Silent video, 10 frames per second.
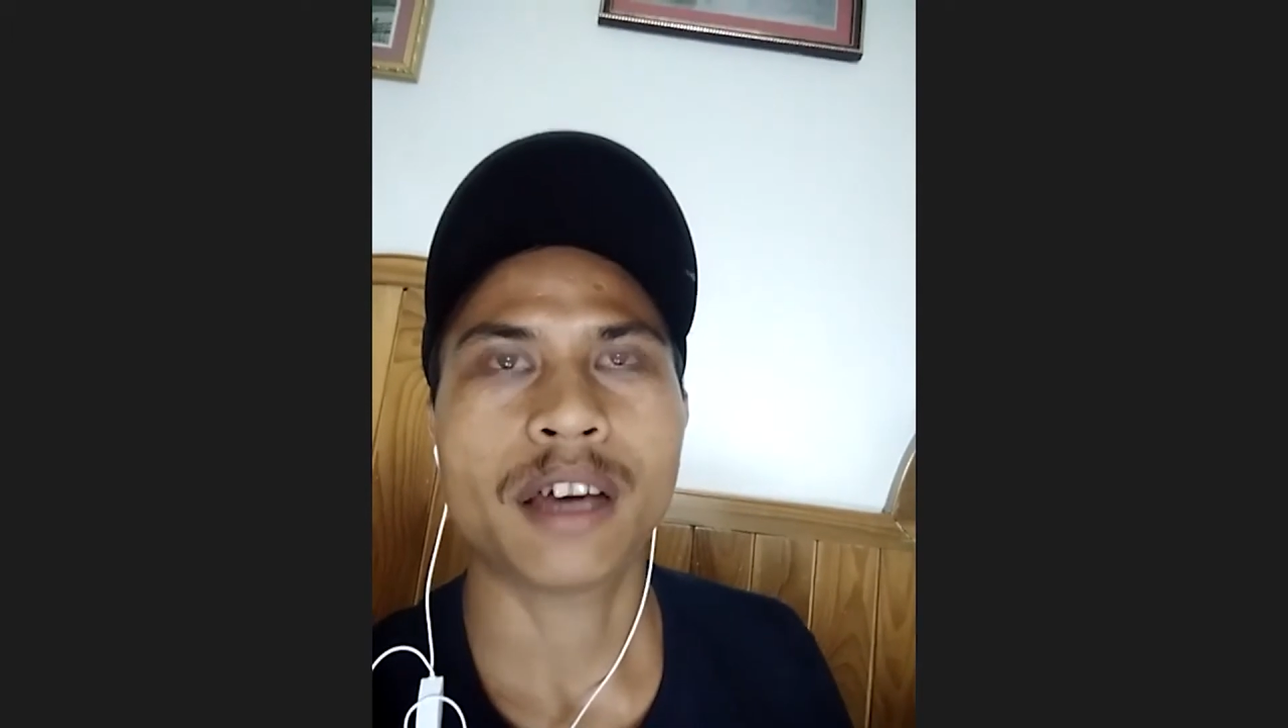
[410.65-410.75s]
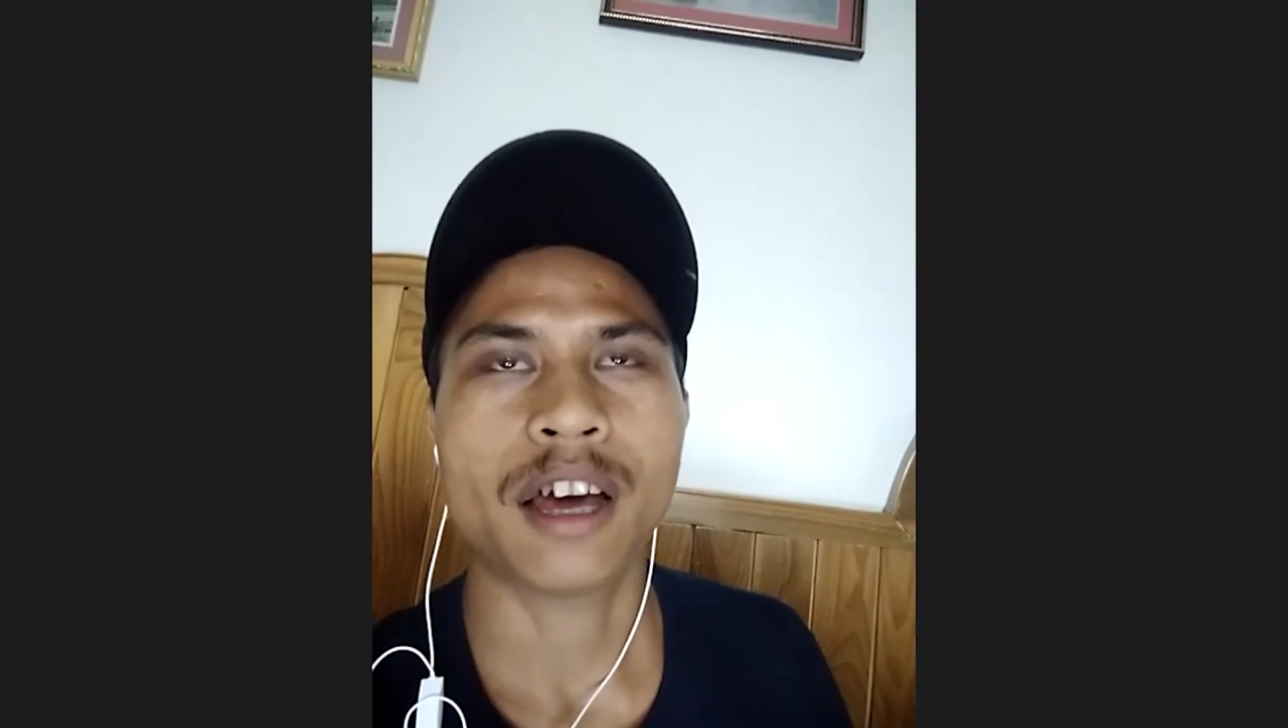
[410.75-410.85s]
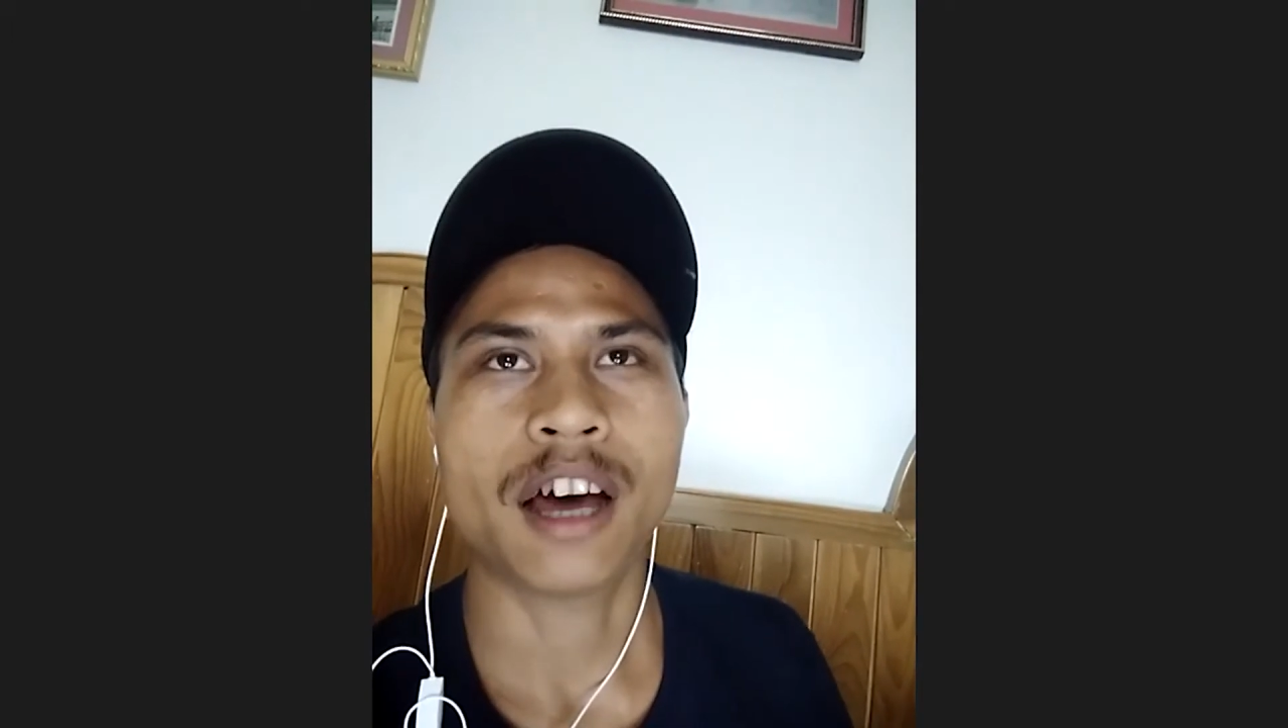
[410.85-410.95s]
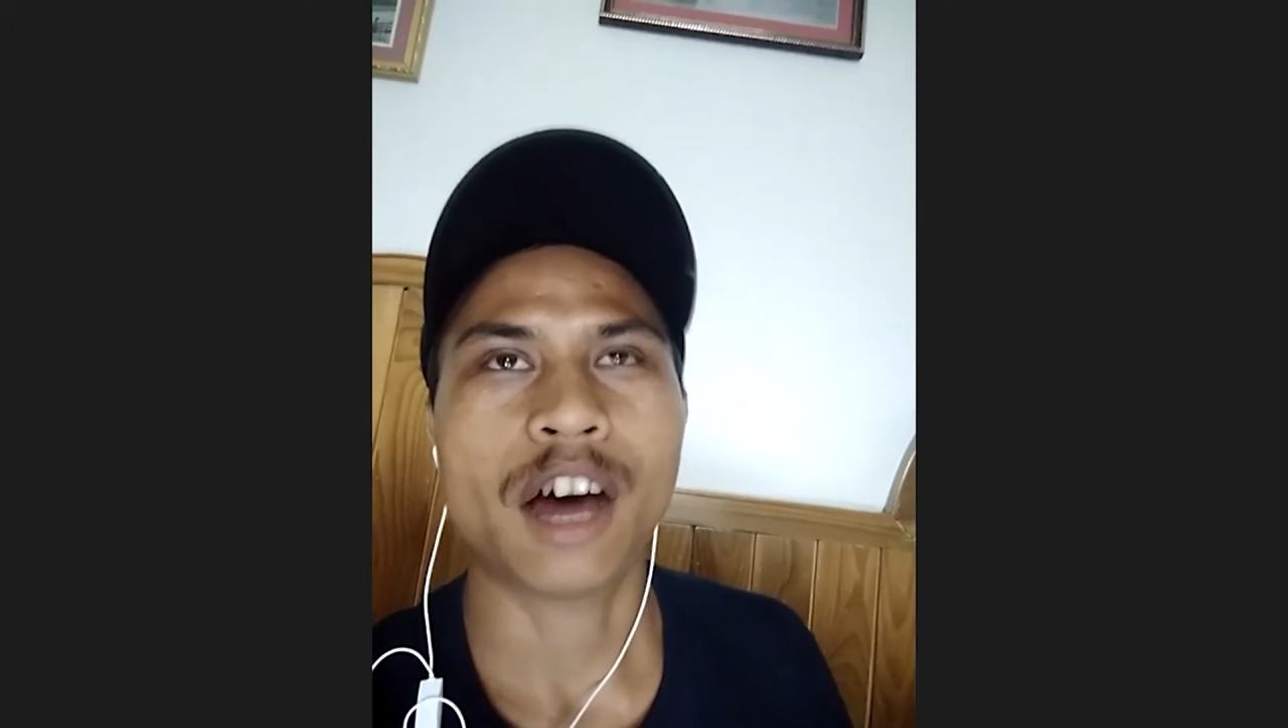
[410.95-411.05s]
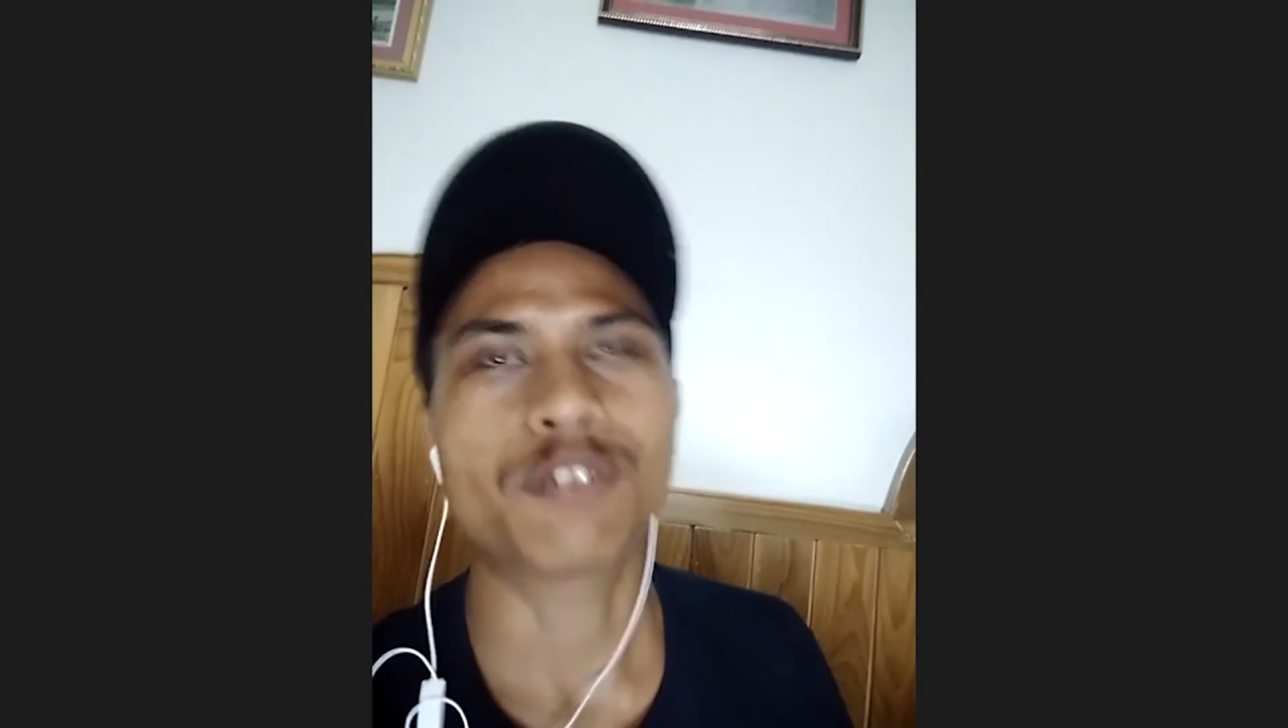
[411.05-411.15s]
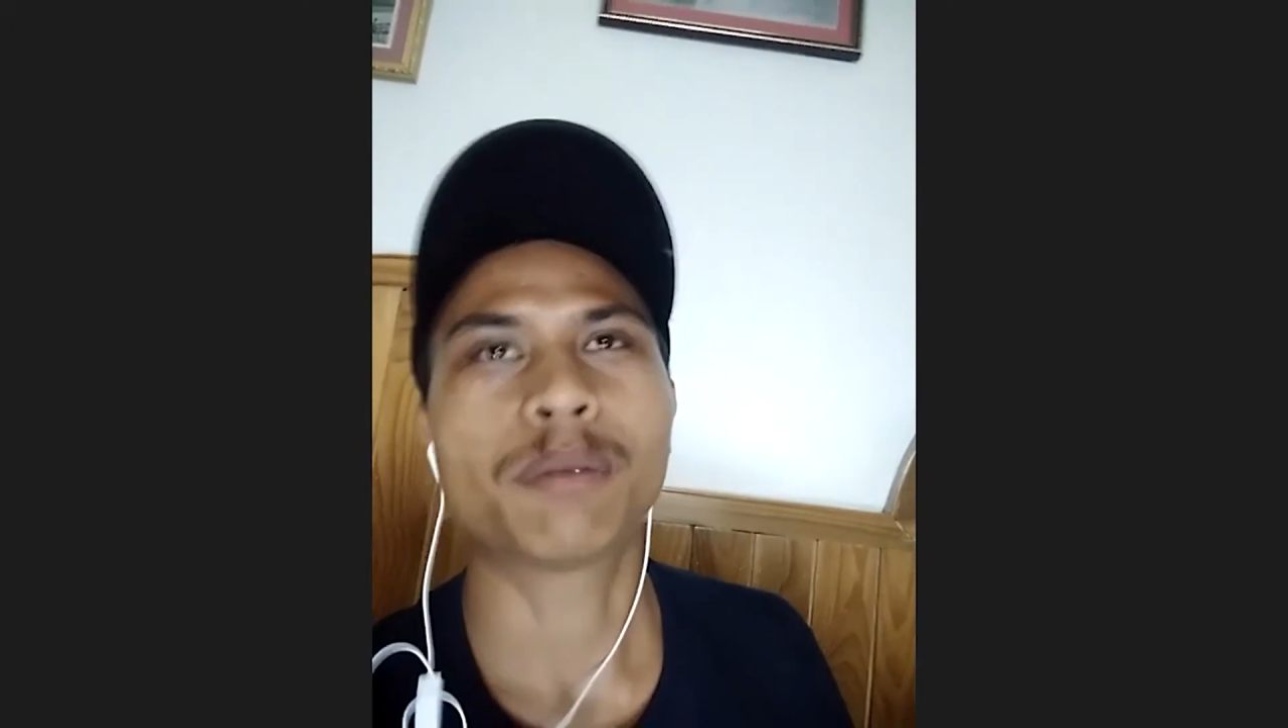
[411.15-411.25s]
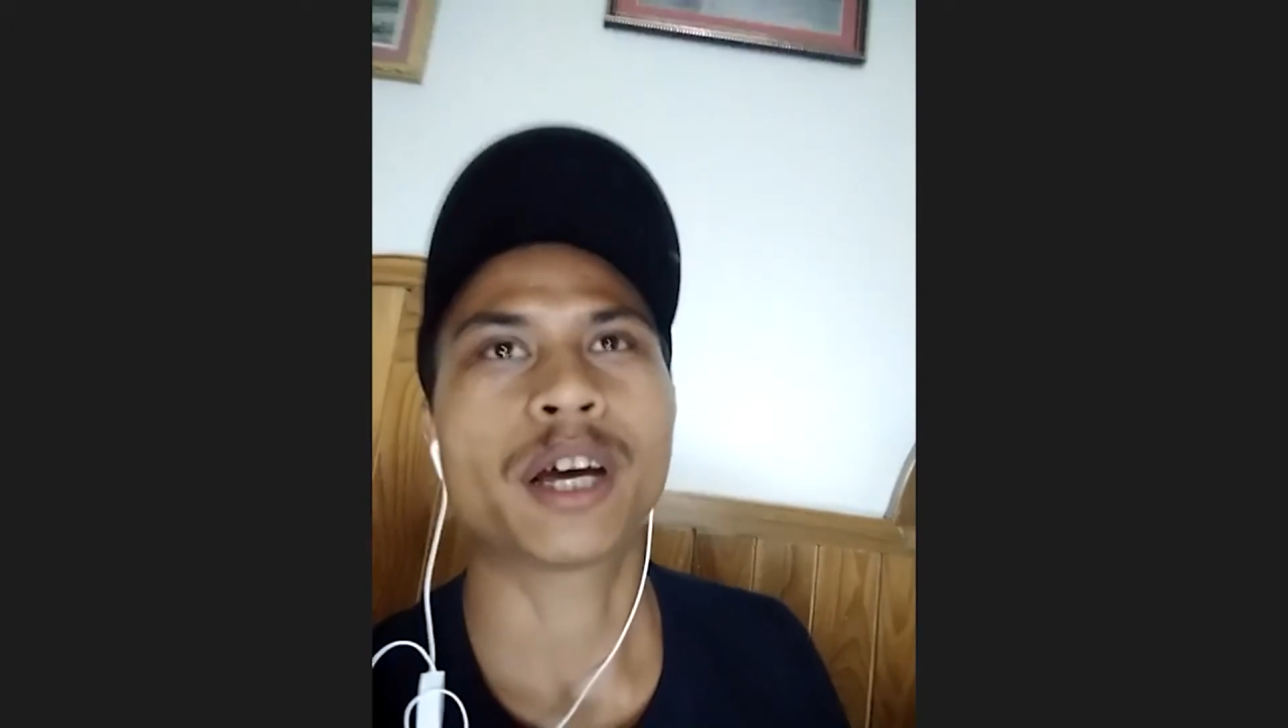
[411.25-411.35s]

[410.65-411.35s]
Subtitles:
have in my